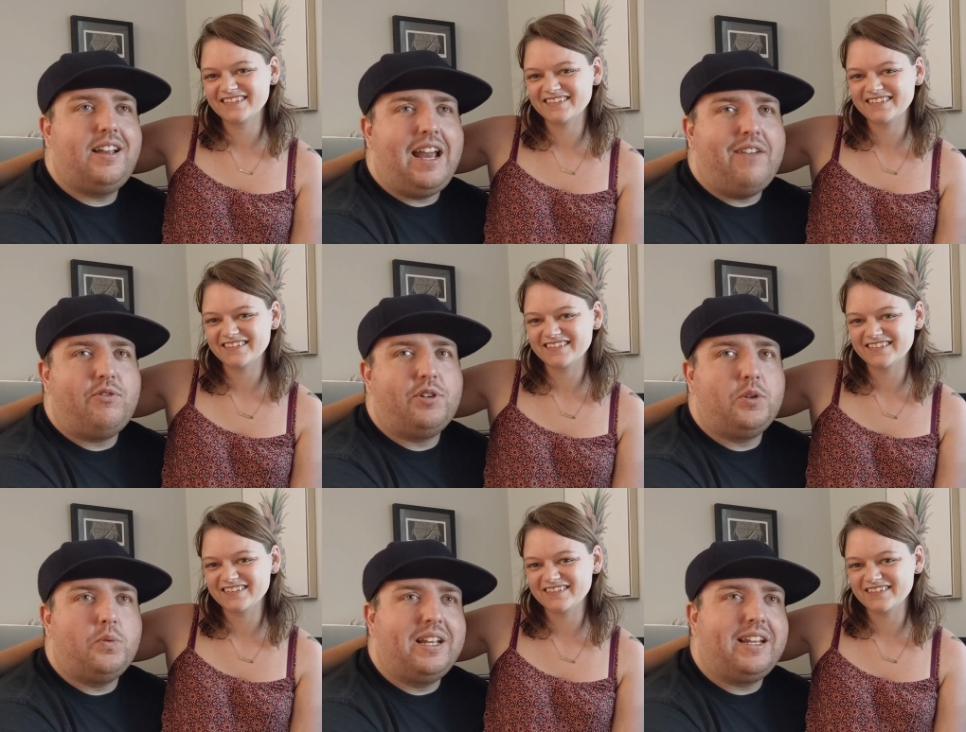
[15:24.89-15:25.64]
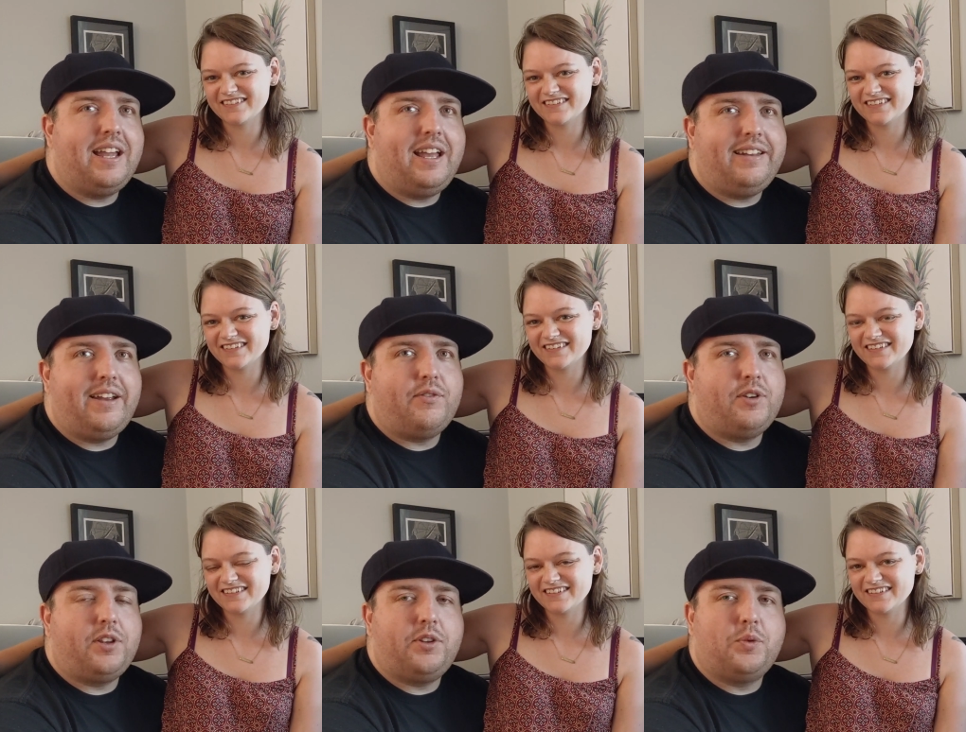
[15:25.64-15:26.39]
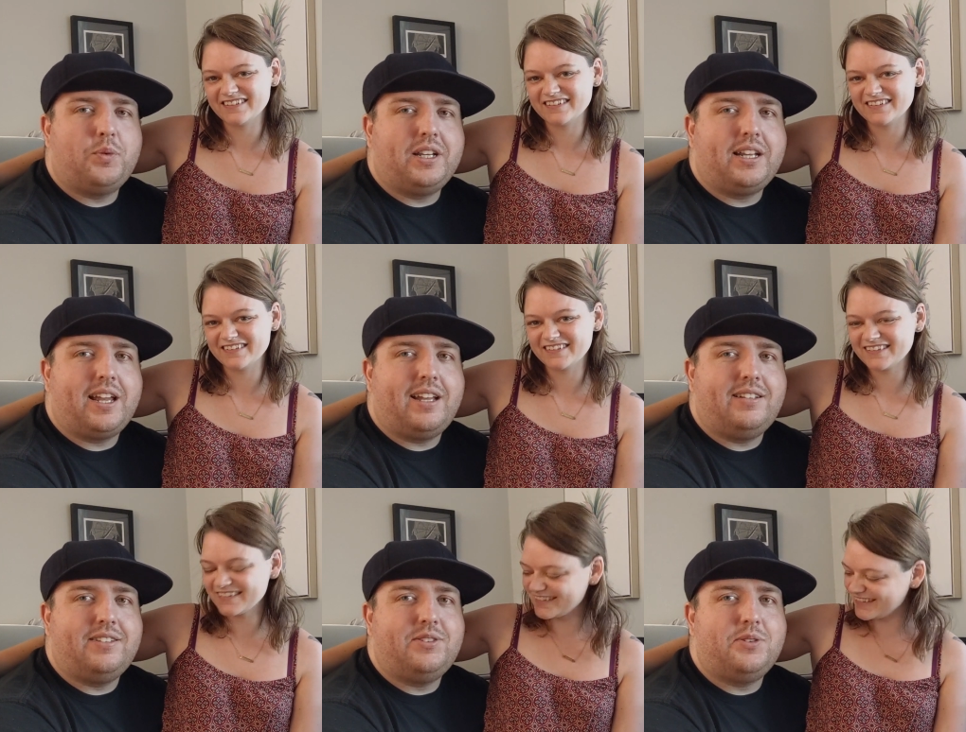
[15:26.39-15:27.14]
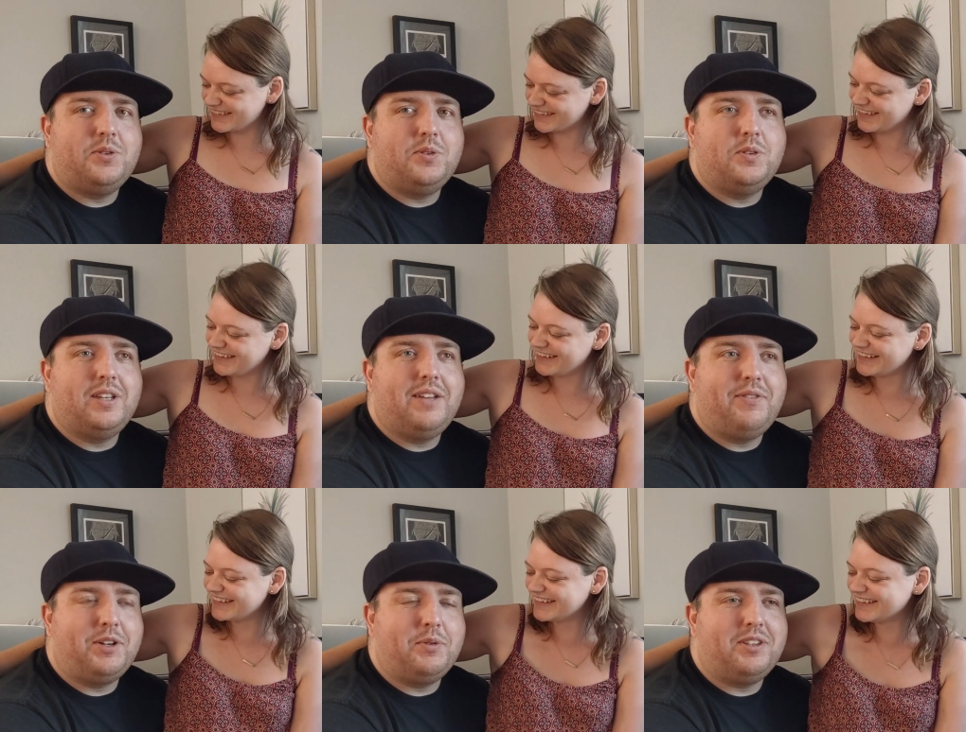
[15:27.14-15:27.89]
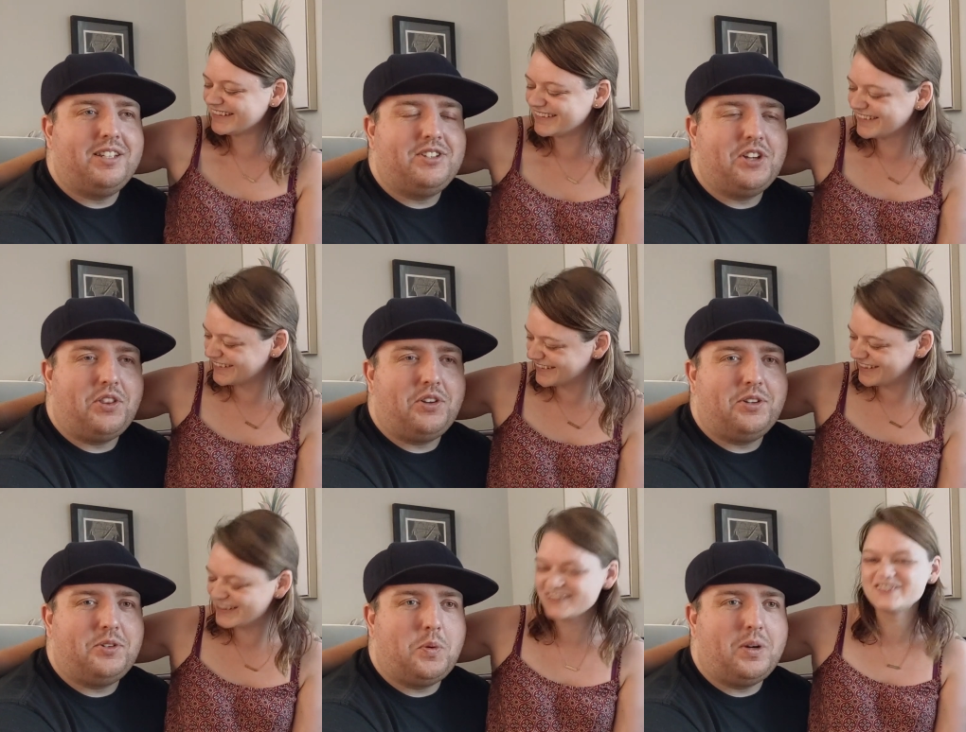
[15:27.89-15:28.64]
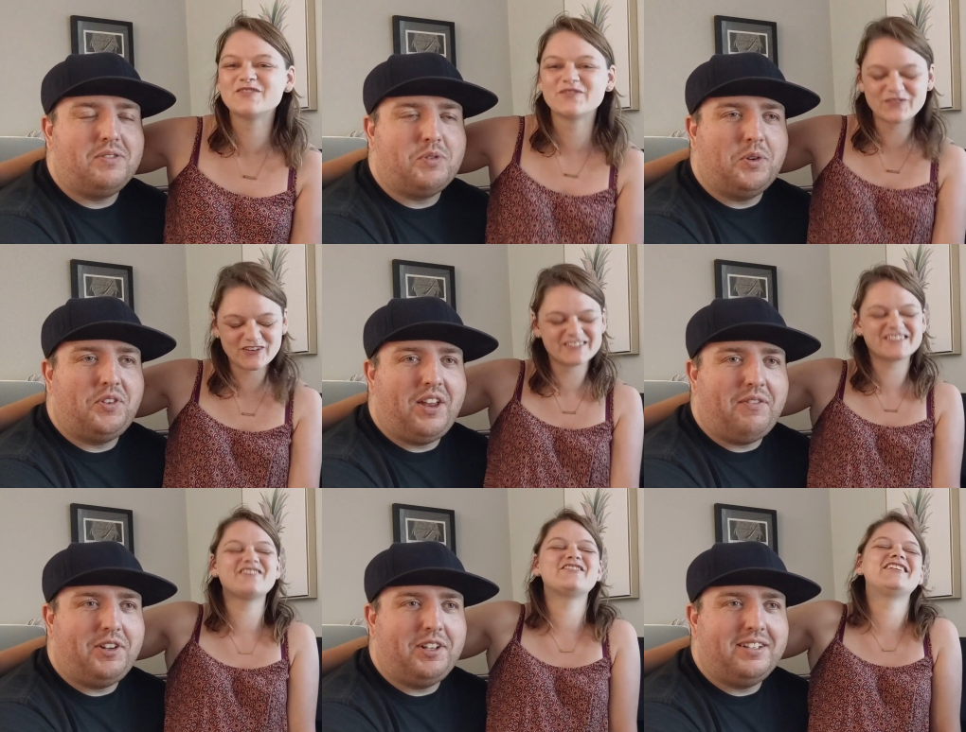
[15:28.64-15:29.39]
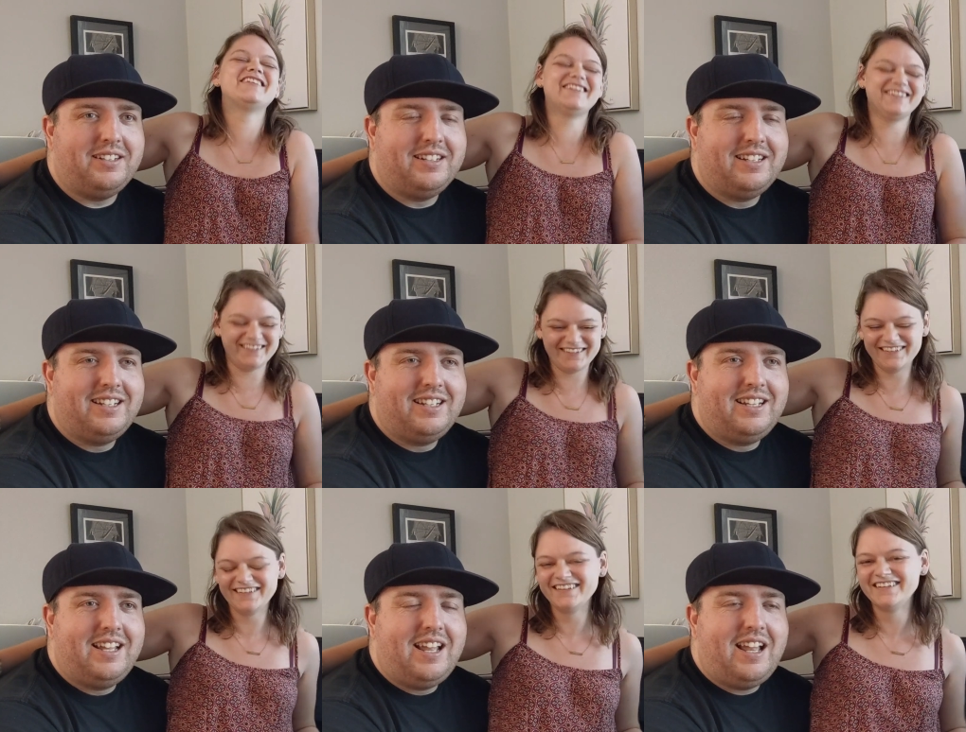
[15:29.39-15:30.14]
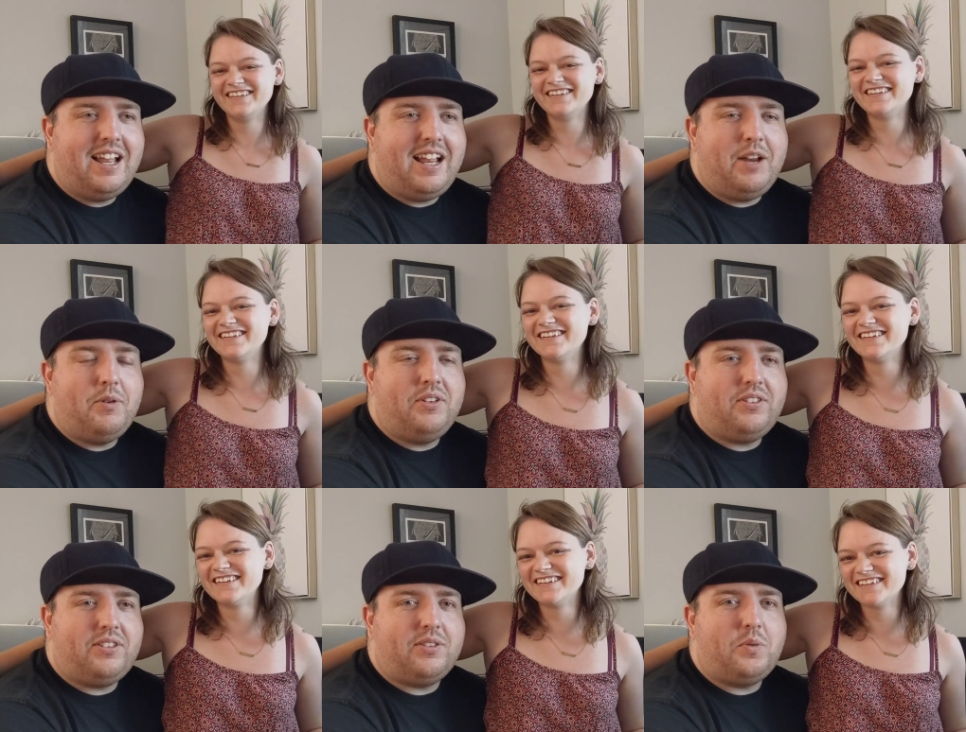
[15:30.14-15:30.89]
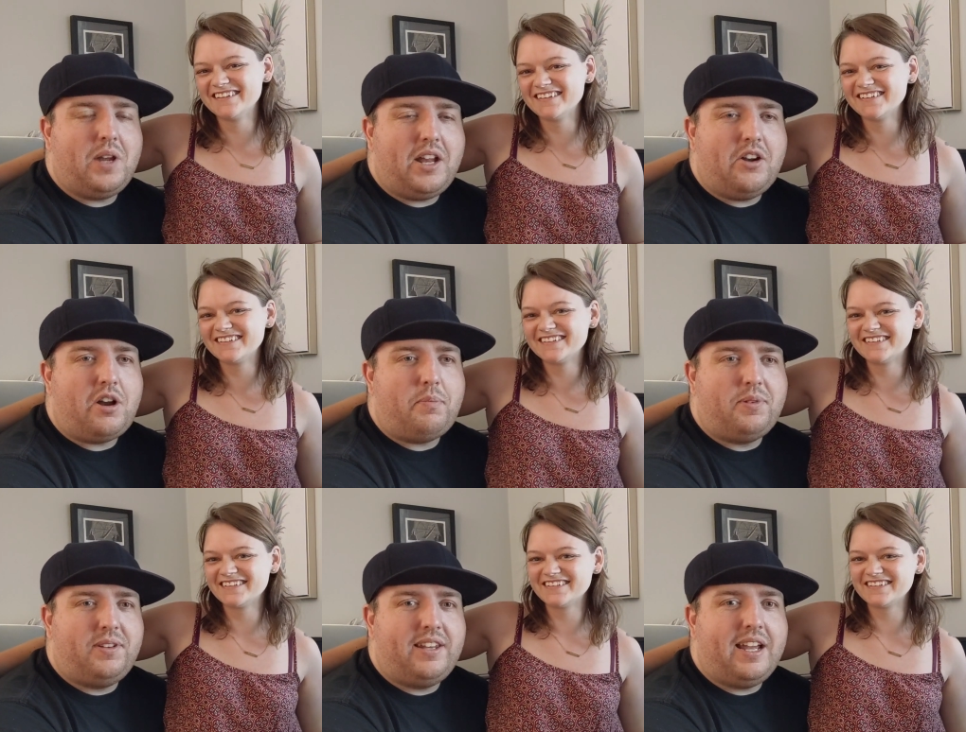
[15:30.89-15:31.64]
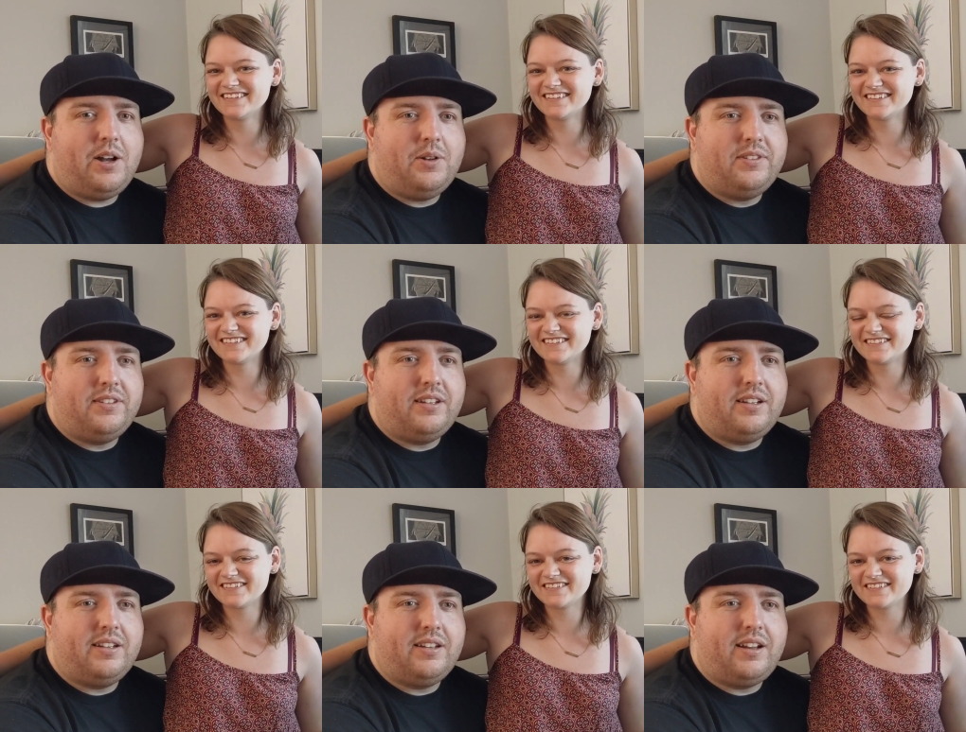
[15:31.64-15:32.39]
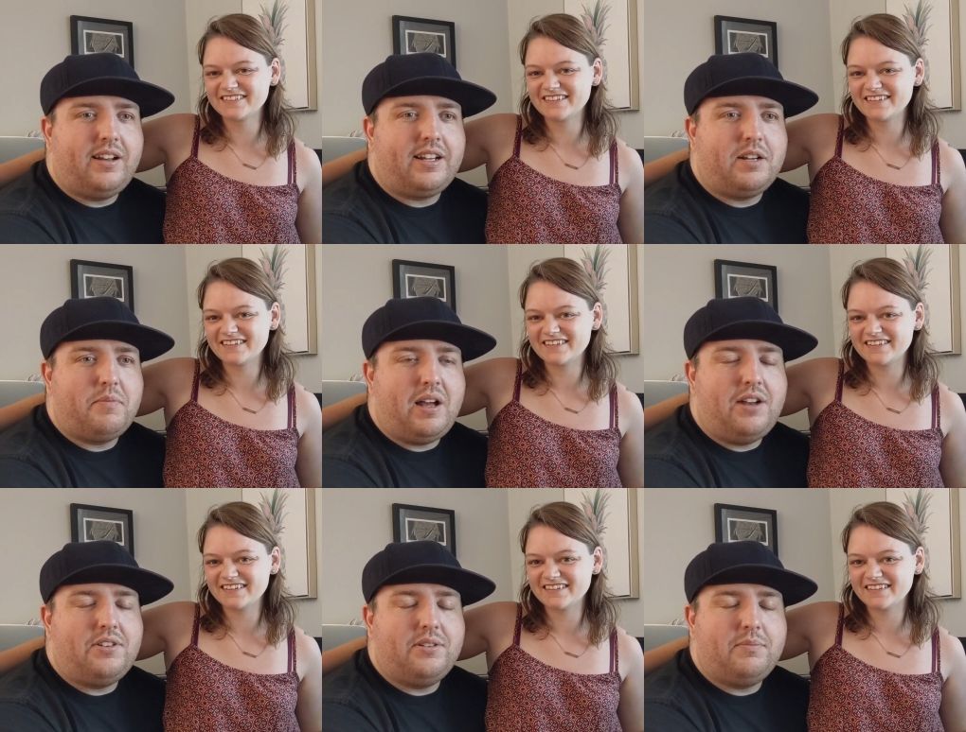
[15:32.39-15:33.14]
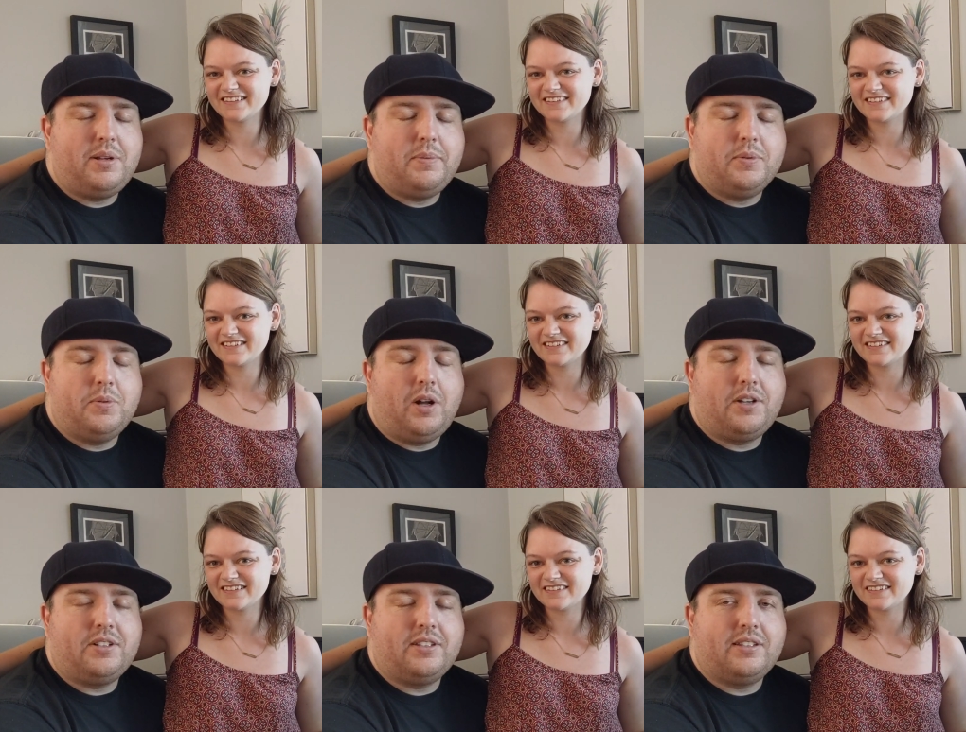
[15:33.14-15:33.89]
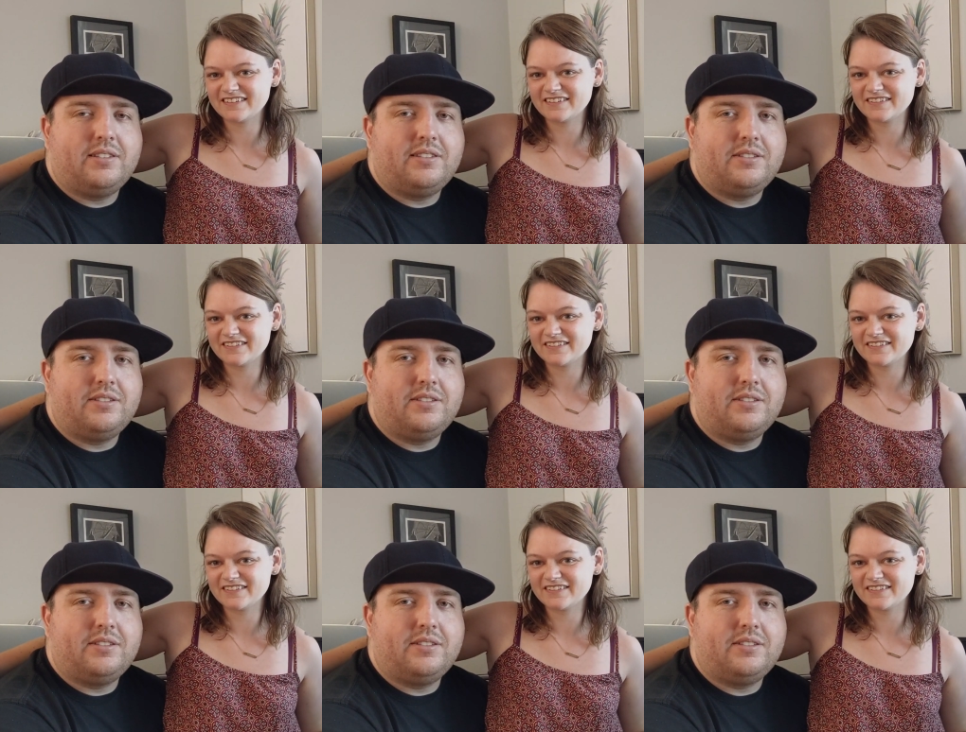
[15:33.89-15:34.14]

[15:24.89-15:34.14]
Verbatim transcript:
Speaker 1: every weekend, every other weekend to living with each other 24 7 it was we had our ups and downs, and I can imagine people watching this